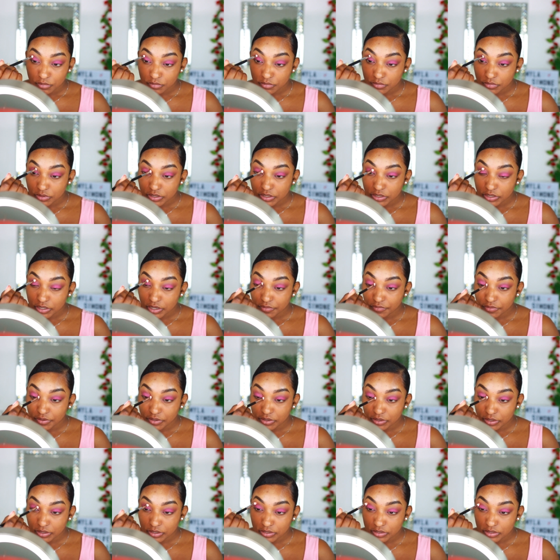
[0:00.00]
blend
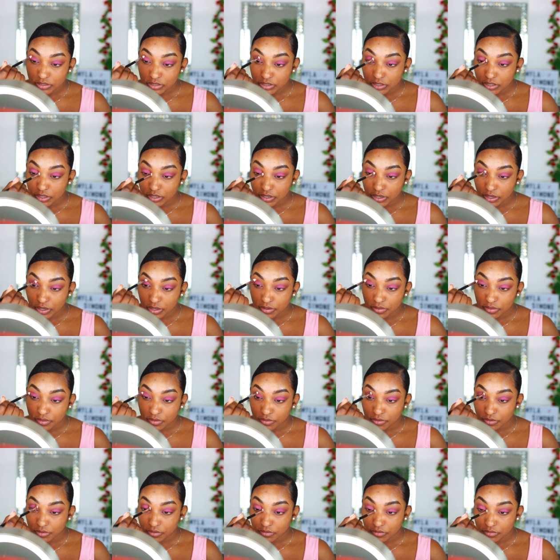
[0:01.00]
everything
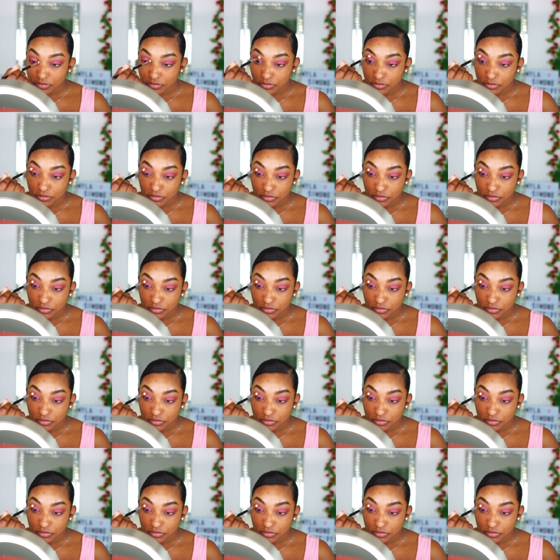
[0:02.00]
together.